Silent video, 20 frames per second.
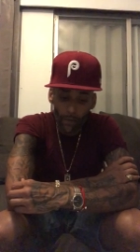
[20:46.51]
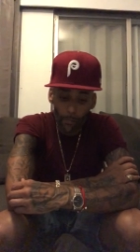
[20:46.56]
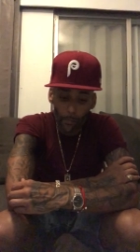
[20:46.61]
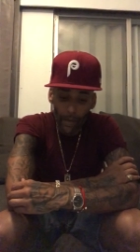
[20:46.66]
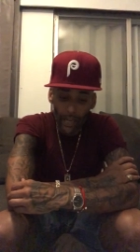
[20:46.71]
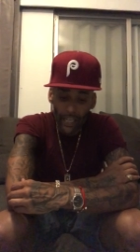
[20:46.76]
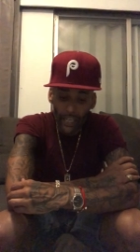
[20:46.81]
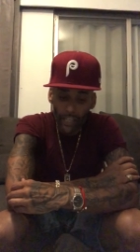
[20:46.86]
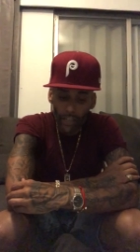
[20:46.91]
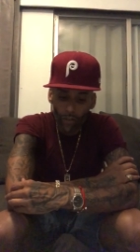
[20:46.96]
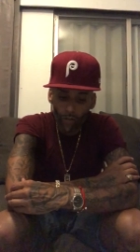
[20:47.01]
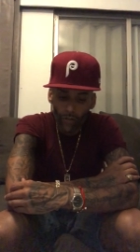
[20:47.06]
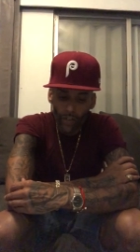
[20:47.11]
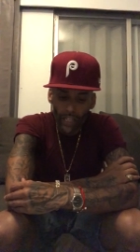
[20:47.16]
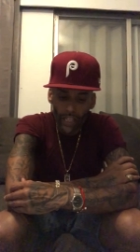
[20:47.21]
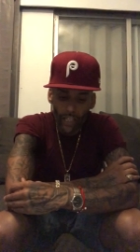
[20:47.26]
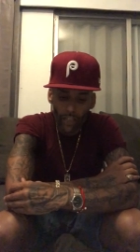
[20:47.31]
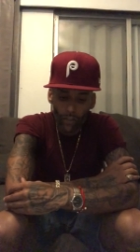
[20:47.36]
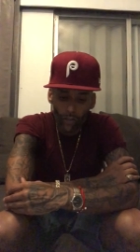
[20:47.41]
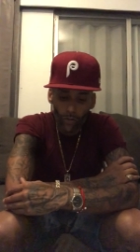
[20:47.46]
the main
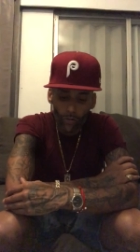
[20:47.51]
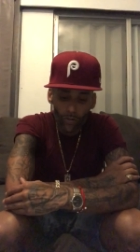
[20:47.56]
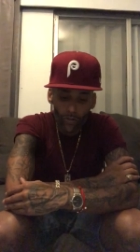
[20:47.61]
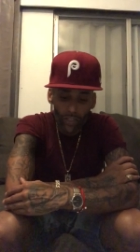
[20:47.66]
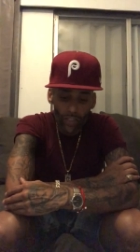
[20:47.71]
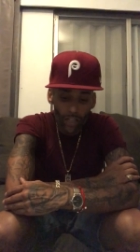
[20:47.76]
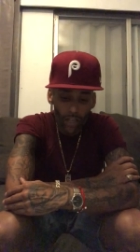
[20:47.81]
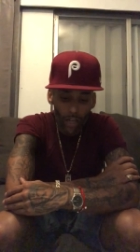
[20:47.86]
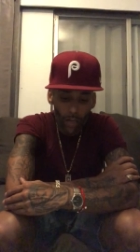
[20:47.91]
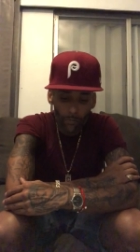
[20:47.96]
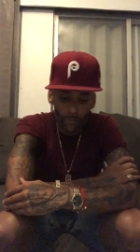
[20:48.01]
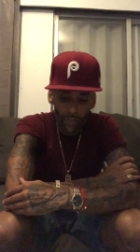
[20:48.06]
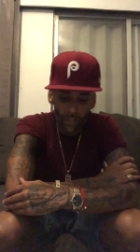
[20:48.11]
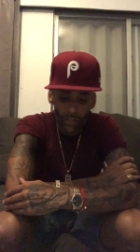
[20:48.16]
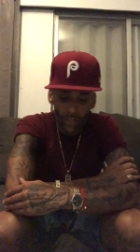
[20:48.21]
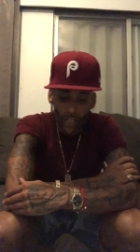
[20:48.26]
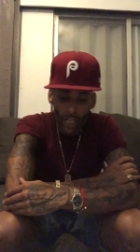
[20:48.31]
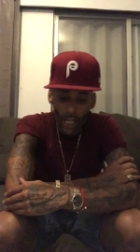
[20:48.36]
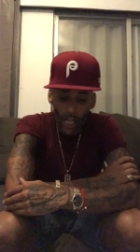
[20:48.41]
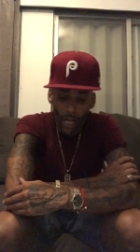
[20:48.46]
ingredient used in
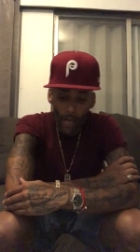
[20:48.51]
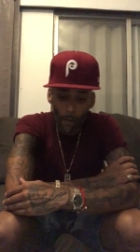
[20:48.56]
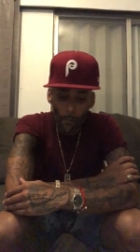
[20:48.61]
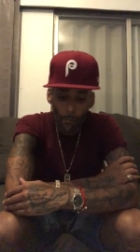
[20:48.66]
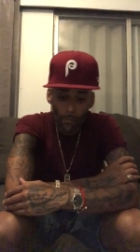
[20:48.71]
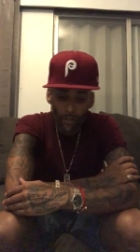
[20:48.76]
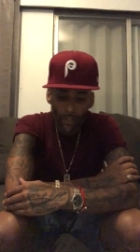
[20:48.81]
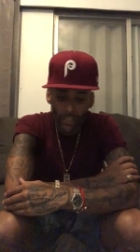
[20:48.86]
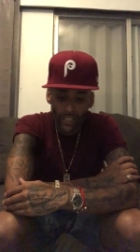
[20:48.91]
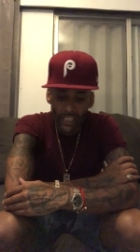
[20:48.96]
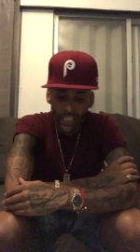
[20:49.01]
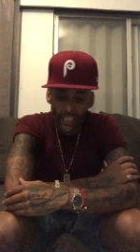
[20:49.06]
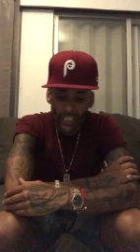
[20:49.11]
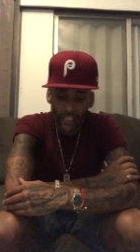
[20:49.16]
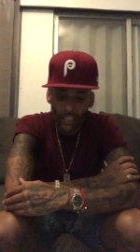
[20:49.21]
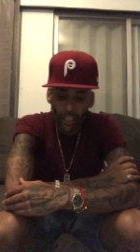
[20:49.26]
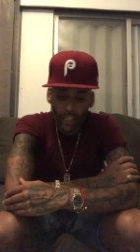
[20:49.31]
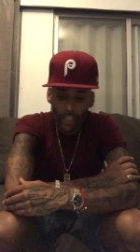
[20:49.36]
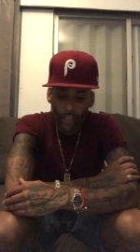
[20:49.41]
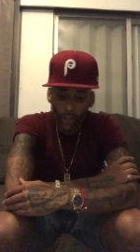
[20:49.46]
hummus, but did